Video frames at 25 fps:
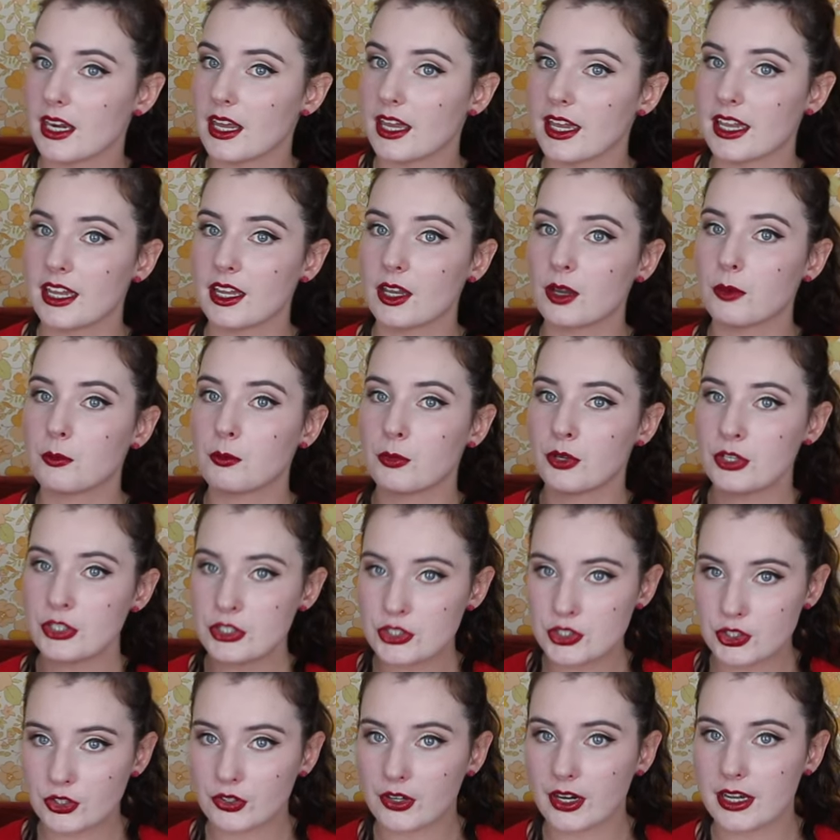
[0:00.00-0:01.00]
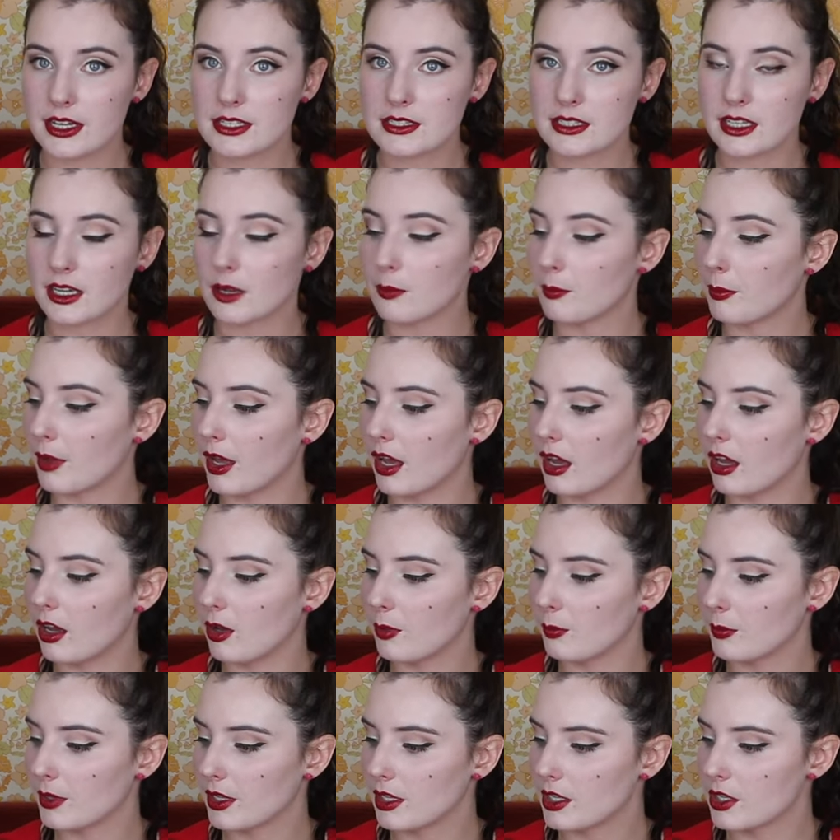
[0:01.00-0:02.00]
a moisturizing
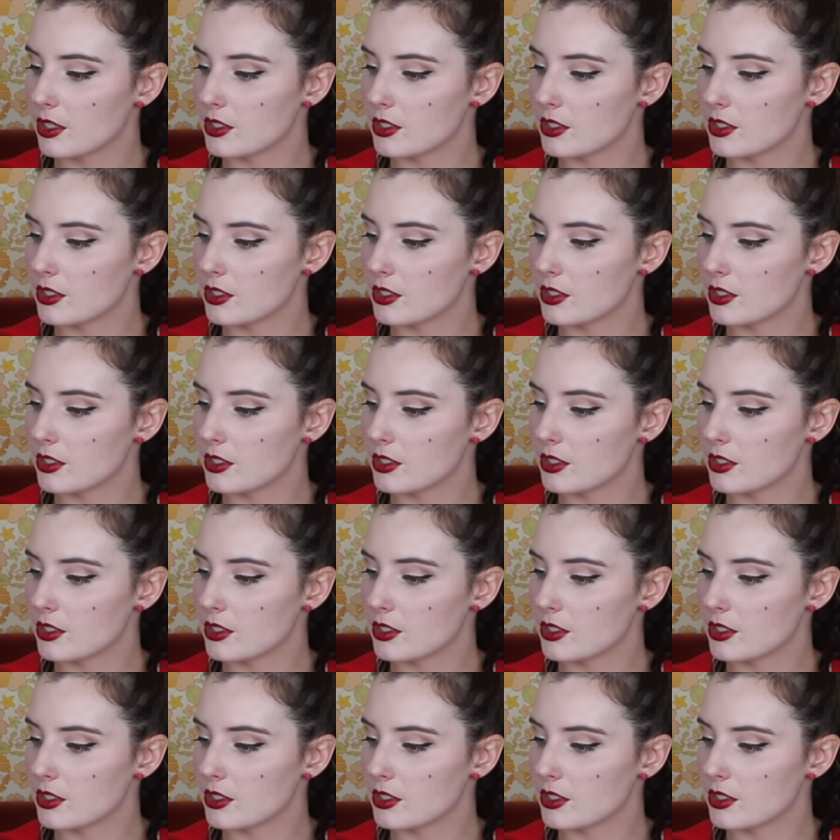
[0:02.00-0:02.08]
balm,